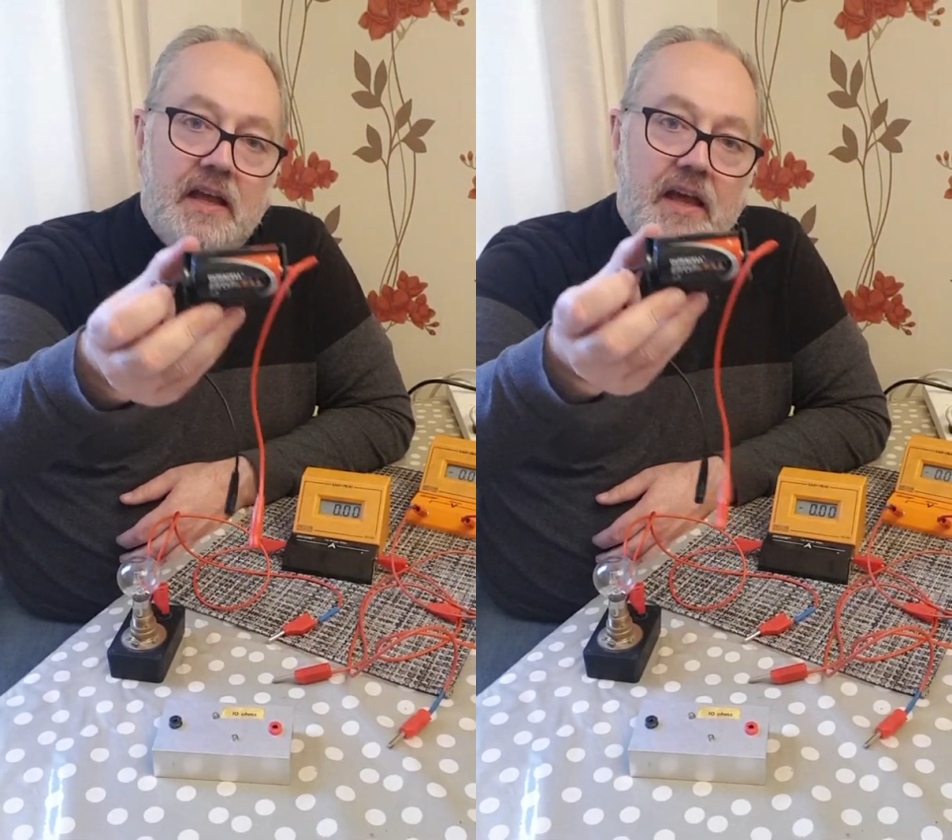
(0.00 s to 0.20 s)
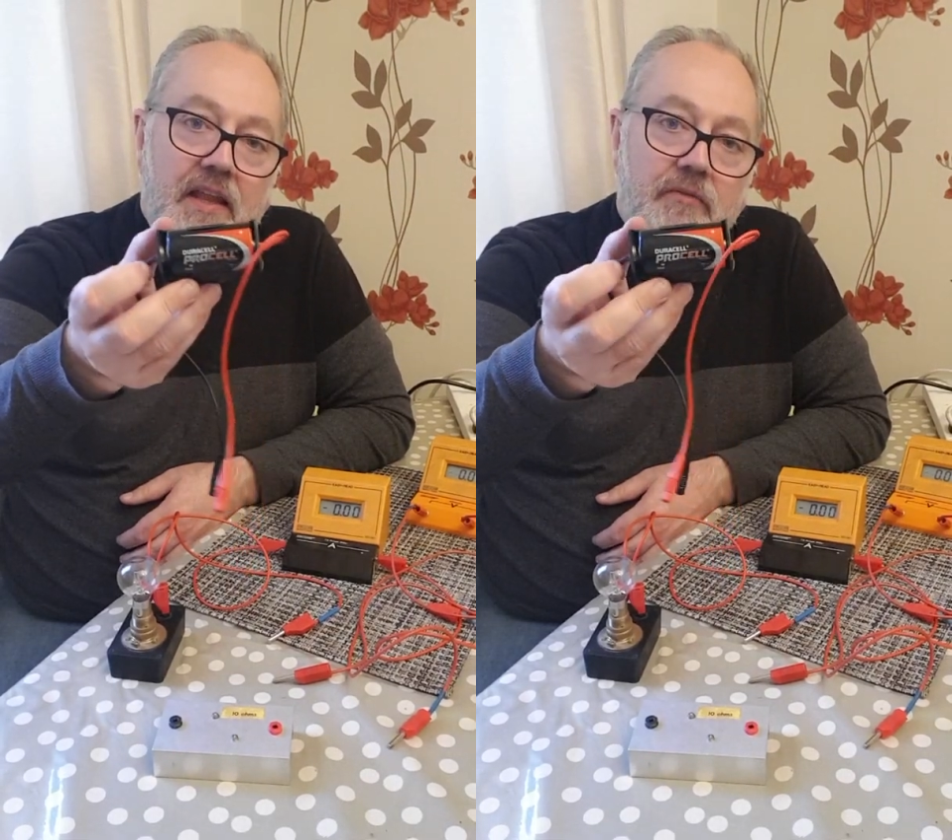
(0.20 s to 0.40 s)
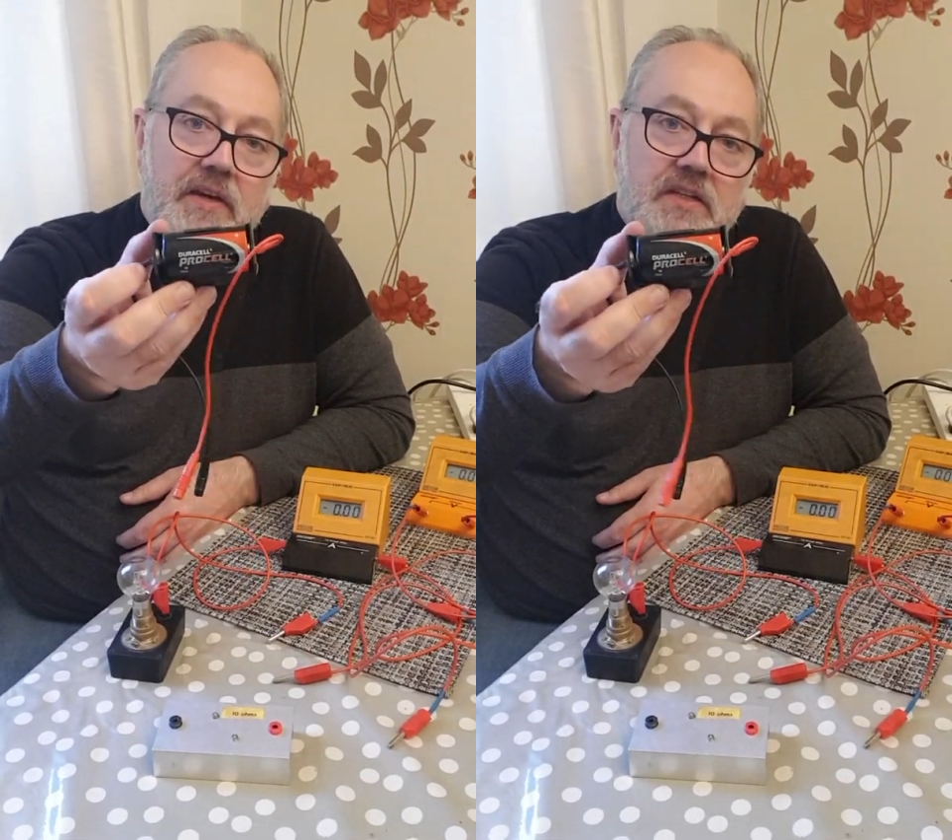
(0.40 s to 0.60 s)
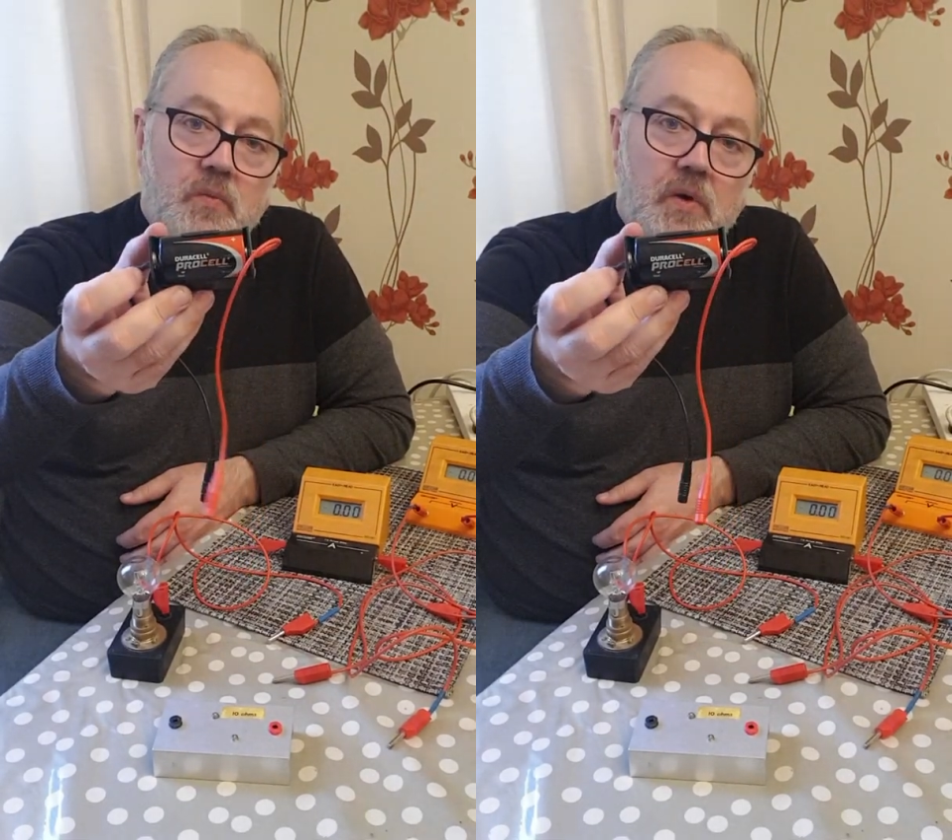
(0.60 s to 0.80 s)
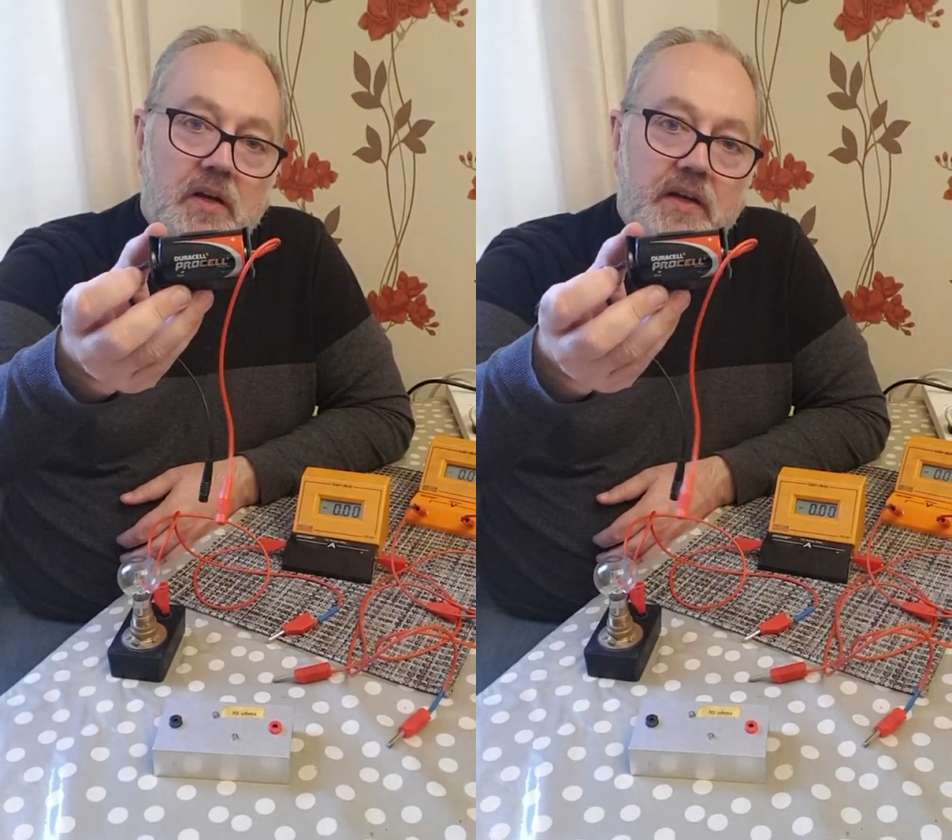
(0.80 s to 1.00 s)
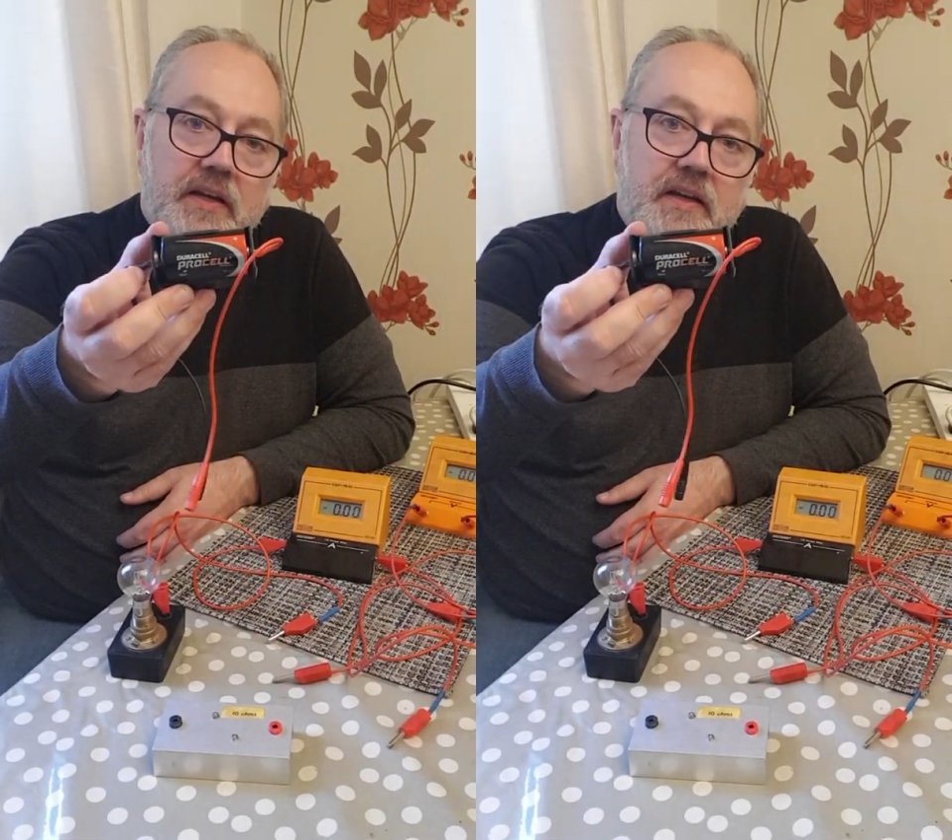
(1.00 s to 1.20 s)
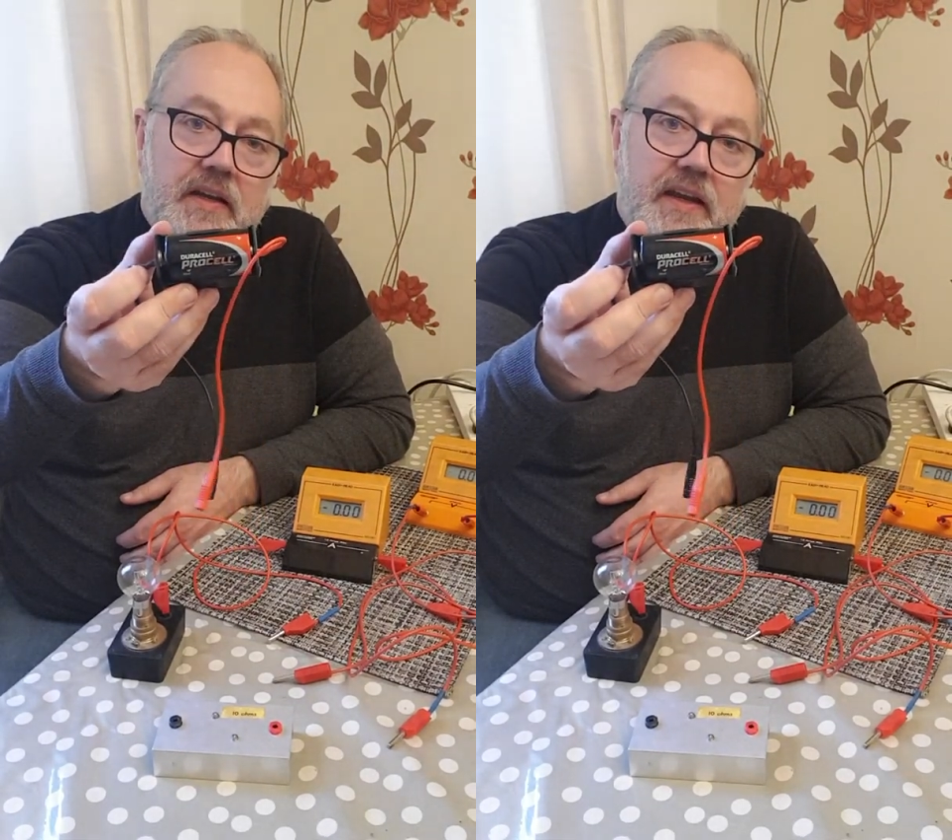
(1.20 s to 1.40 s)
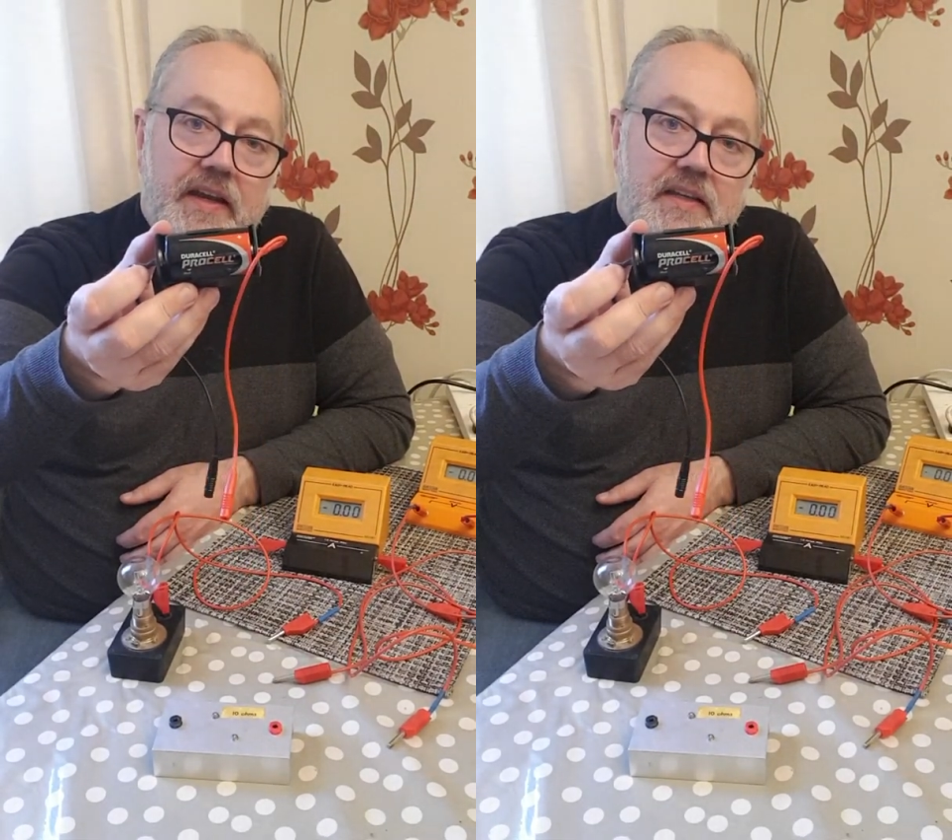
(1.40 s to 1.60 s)
And the reason why
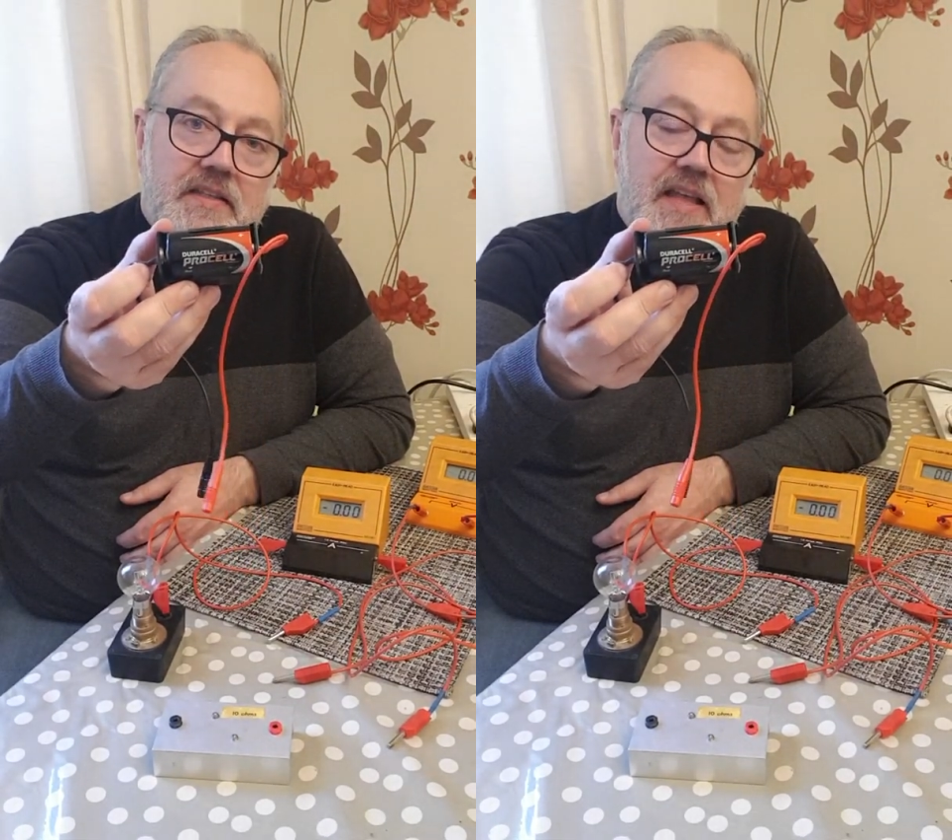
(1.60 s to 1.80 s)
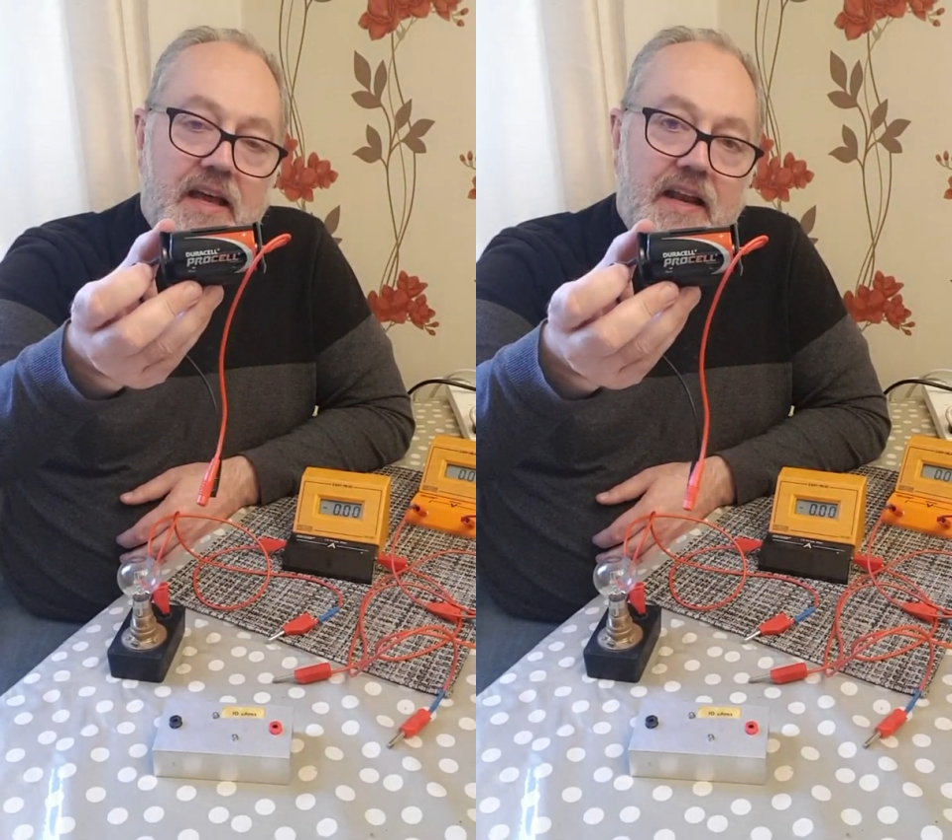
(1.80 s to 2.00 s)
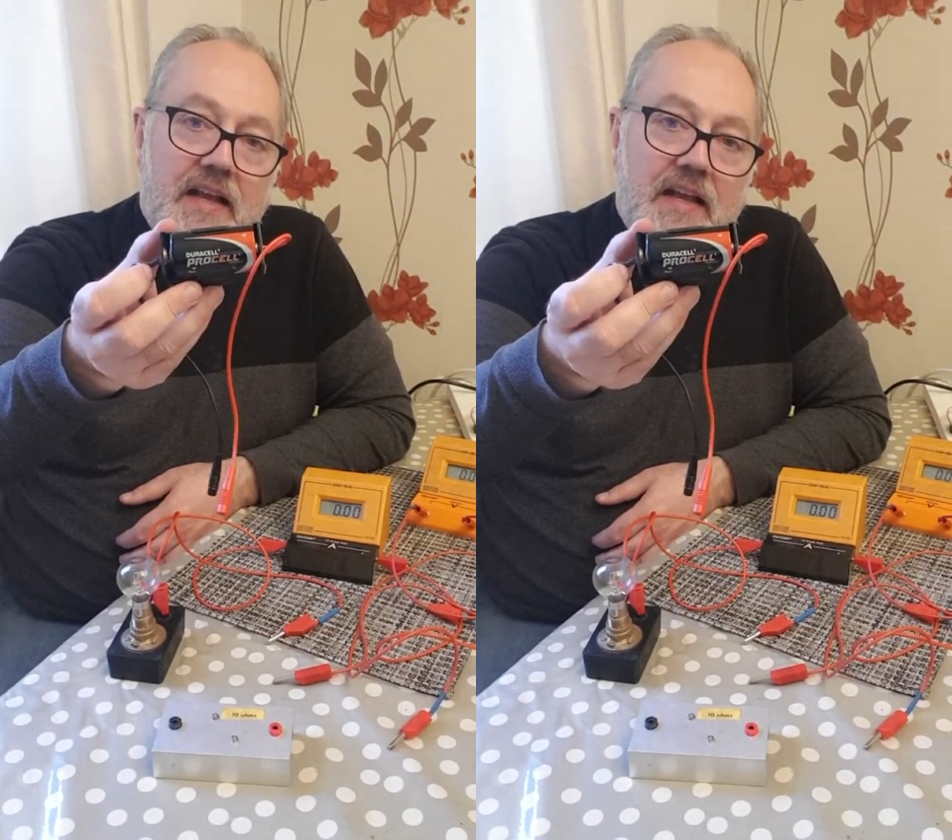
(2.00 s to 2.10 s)
is that